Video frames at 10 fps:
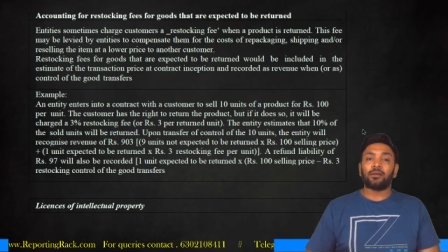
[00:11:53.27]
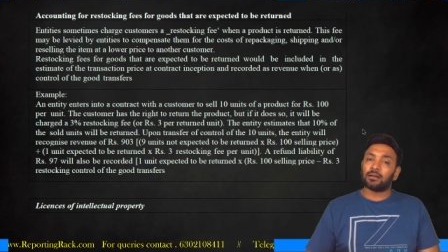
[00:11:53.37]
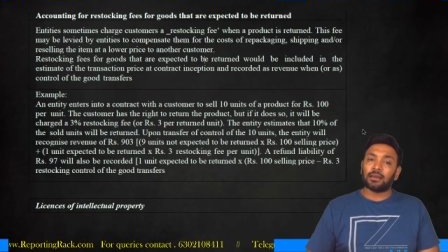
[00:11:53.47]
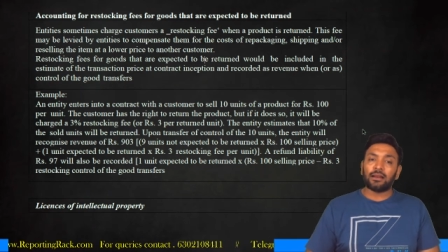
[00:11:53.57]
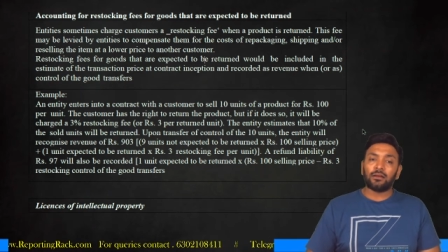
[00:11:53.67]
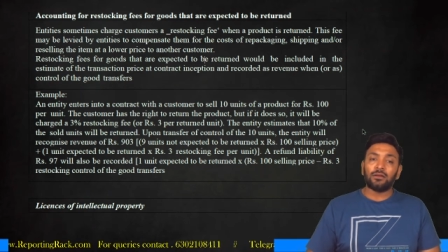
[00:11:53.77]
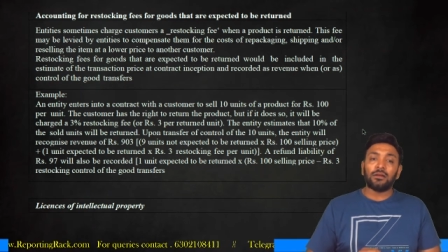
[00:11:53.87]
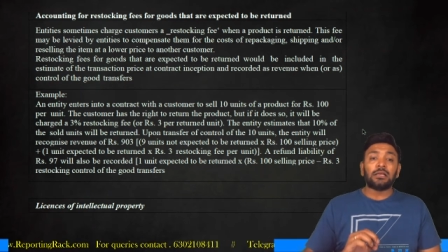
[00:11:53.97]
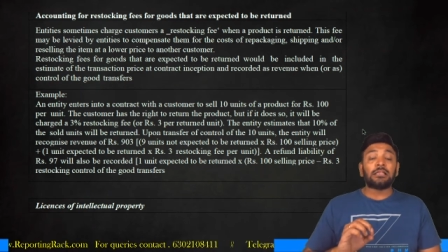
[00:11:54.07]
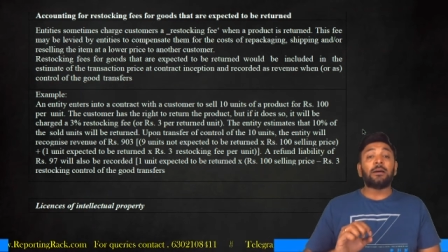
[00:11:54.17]
Clear?
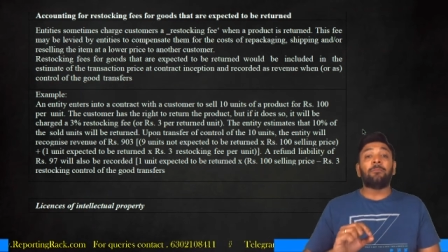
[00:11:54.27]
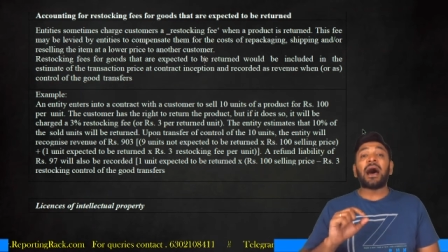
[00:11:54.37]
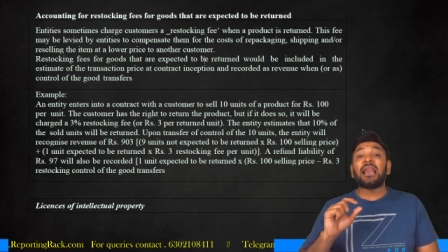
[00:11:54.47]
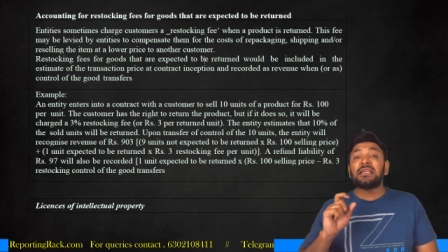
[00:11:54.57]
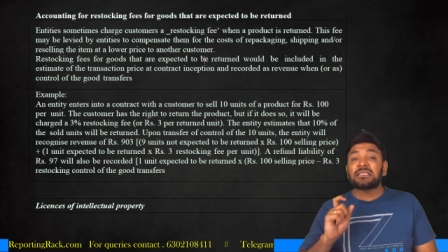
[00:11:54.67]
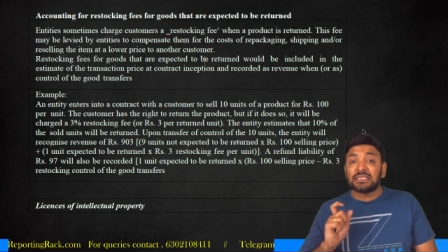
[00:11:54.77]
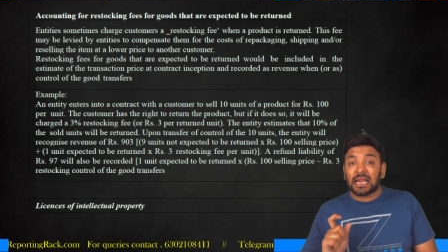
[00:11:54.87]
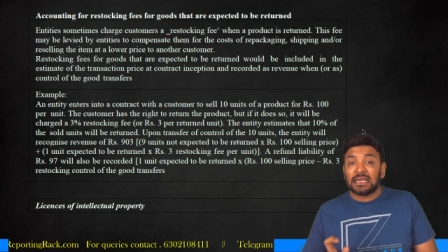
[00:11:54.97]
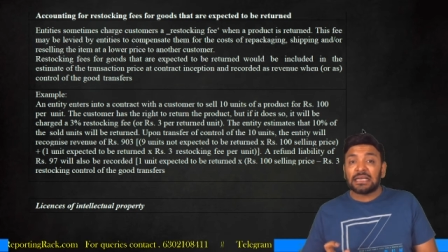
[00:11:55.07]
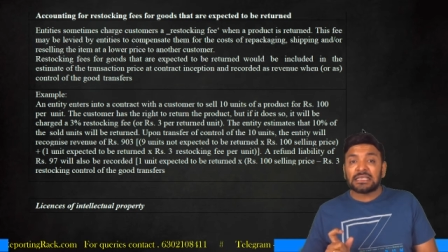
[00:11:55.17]
The balance
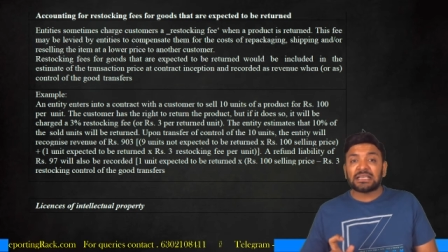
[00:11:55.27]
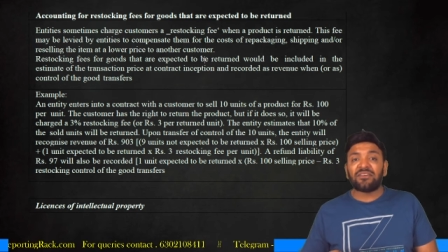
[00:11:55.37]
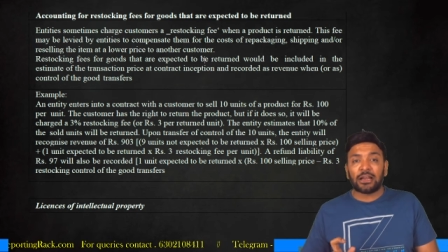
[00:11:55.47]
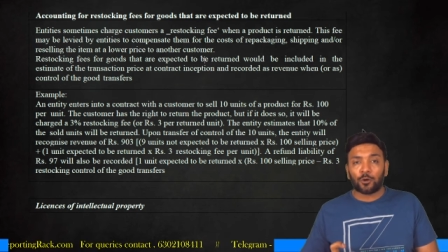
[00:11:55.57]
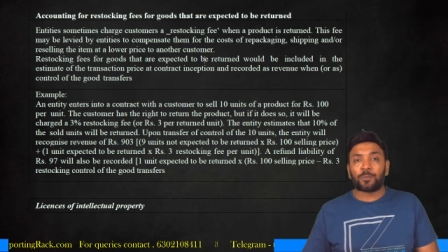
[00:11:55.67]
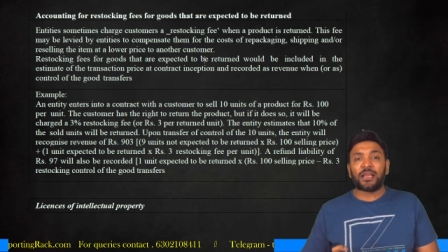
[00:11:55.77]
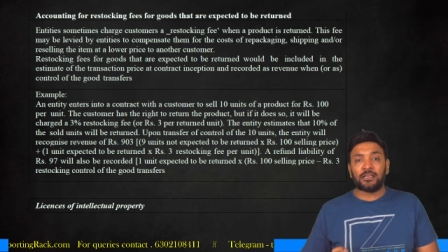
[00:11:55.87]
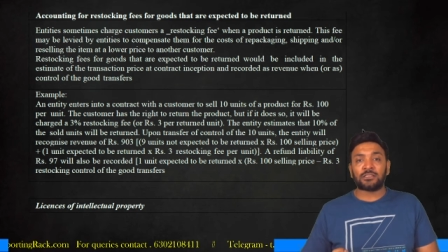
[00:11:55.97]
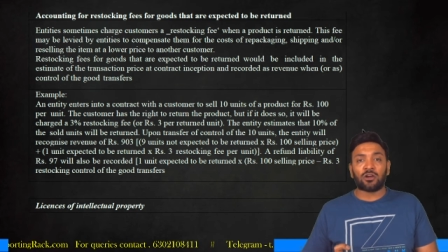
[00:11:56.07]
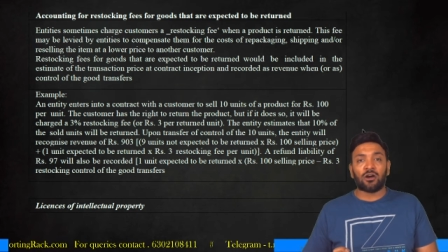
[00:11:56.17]
97
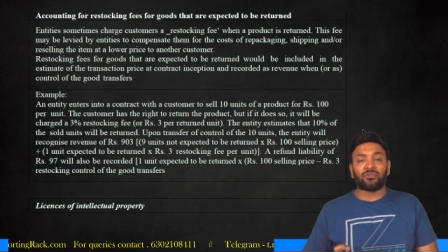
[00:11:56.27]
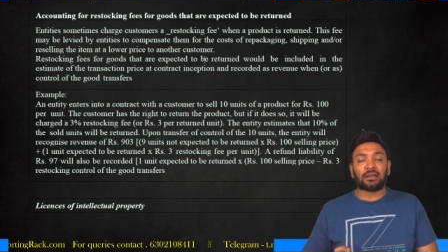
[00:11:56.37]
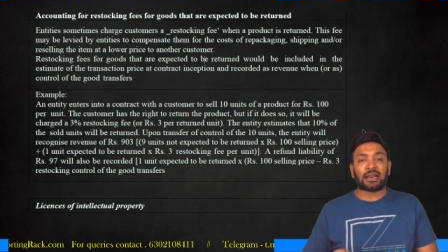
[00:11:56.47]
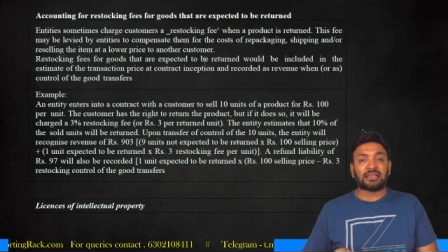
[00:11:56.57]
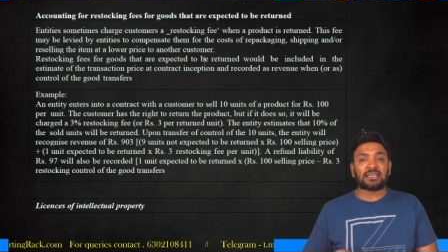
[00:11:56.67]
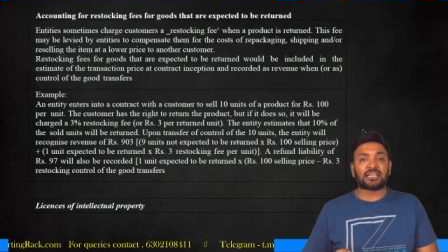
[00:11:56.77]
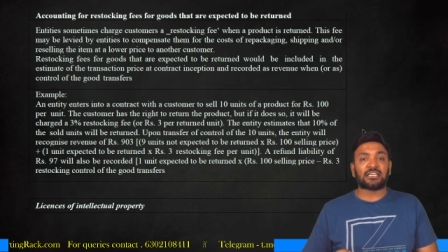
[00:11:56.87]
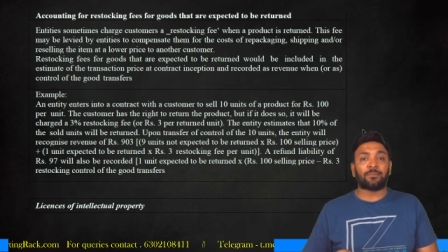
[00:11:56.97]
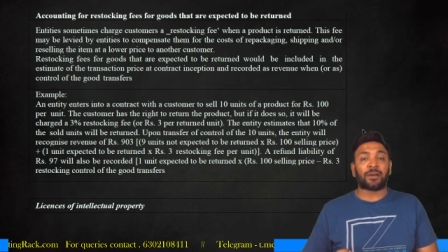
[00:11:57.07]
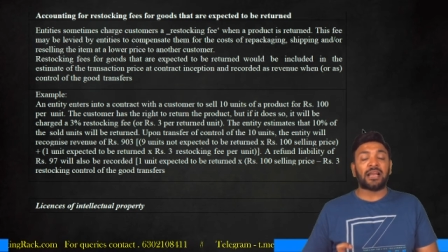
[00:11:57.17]
rupees of the
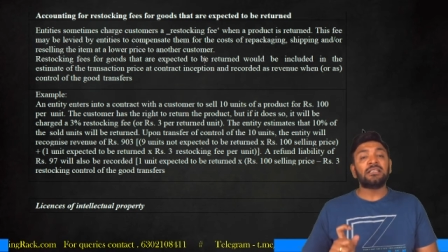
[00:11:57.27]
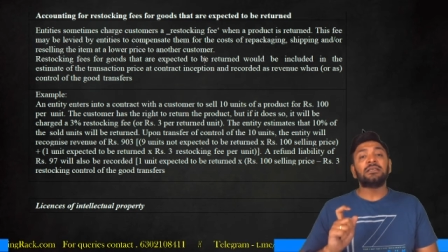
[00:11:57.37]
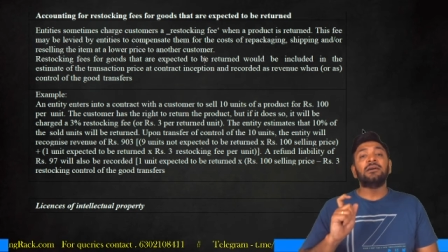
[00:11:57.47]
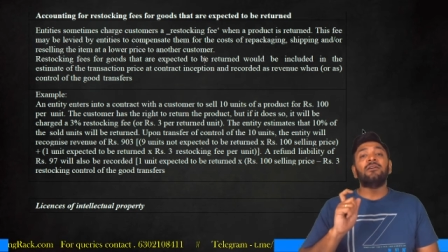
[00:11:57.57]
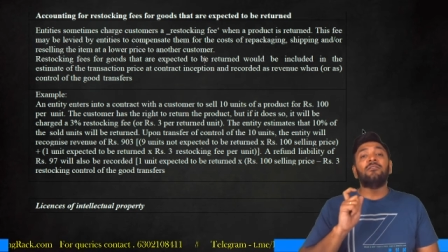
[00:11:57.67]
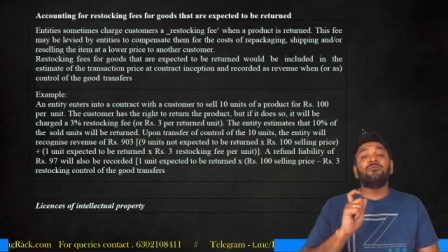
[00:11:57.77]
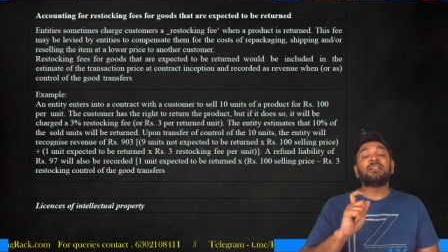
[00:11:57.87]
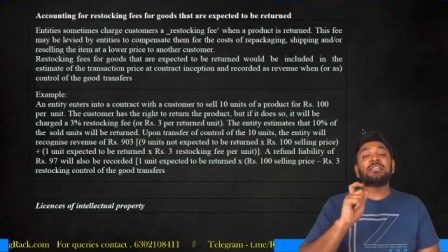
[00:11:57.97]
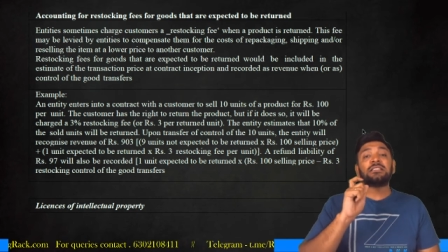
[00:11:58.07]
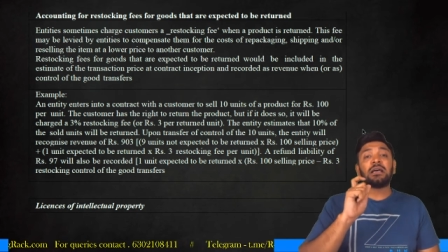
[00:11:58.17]
transaction price, which
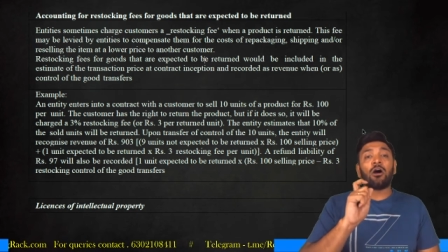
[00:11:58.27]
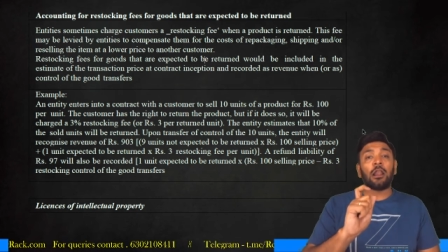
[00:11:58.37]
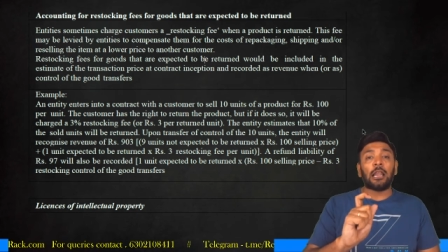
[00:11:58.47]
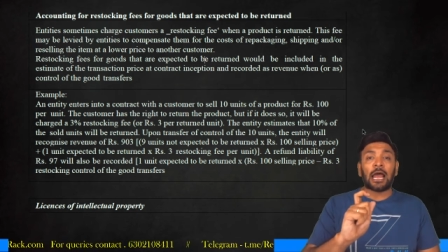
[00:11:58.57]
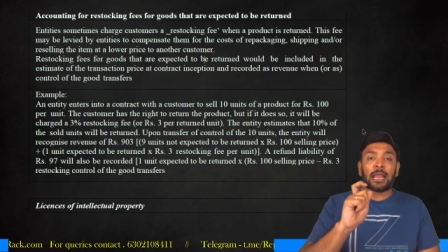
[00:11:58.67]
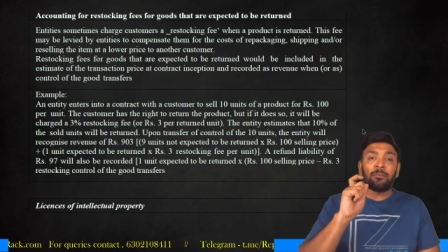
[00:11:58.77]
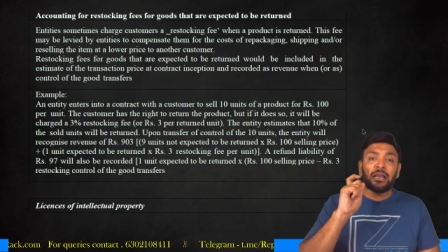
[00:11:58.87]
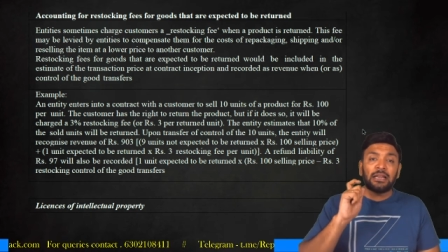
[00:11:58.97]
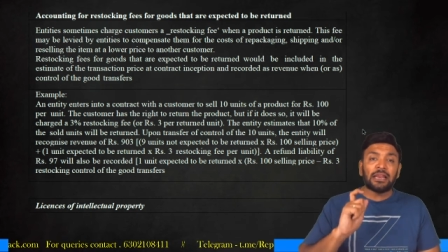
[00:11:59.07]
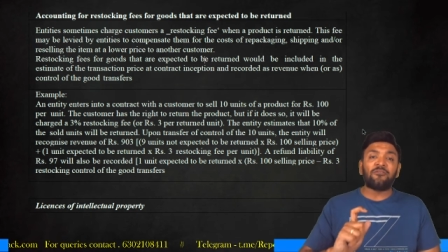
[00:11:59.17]
is the
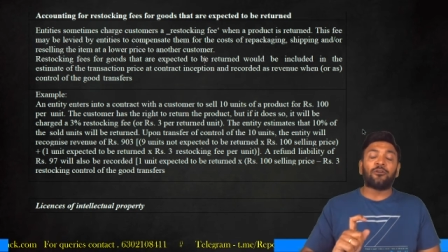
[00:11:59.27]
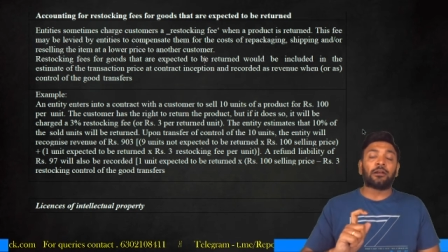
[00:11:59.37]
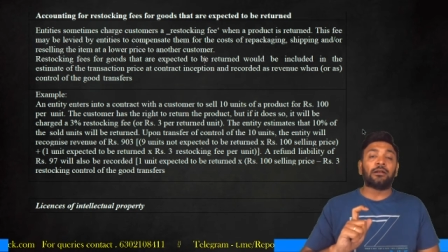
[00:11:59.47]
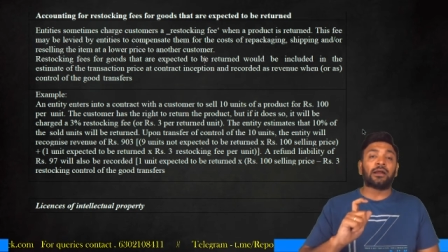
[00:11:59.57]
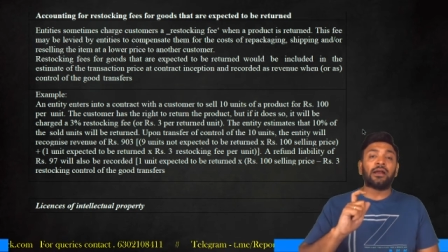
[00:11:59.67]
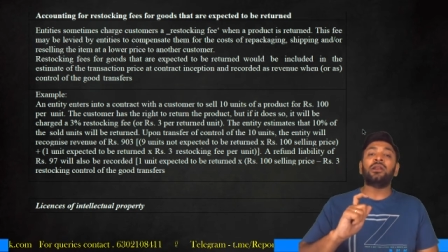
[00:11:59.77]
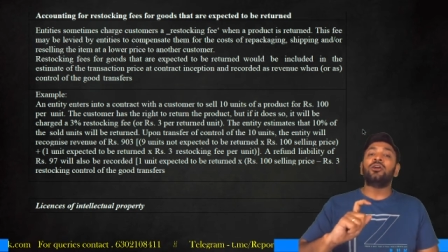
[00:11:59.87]
liability for return,